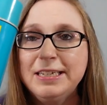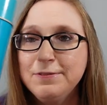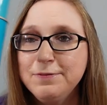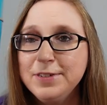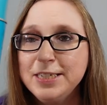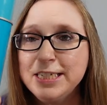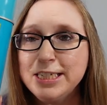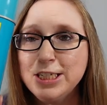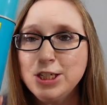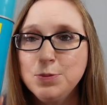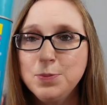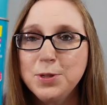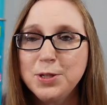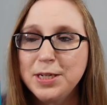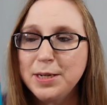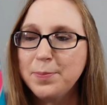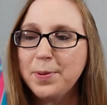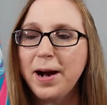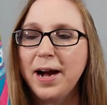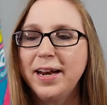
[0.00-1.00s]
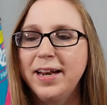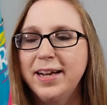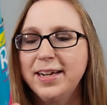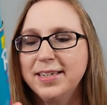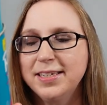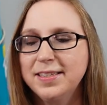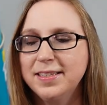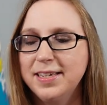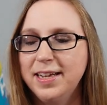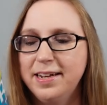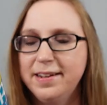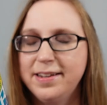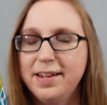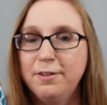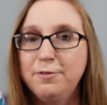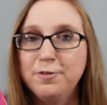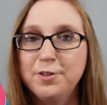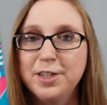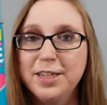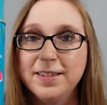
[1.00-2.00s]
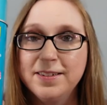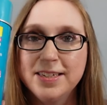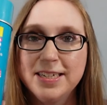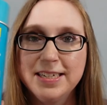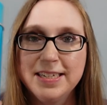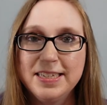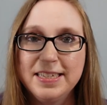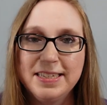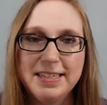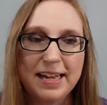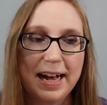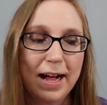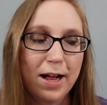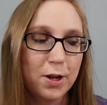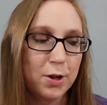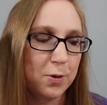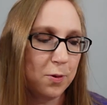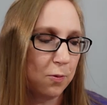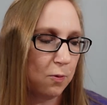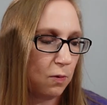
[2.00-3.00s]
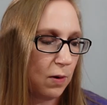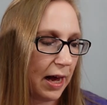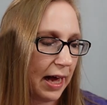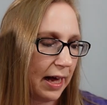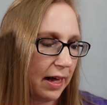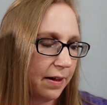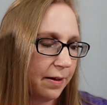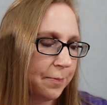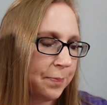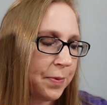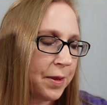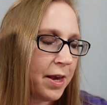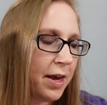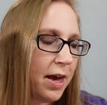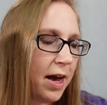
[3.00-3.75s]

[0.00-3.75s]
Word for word: Vintage beauty products can definitely sell well.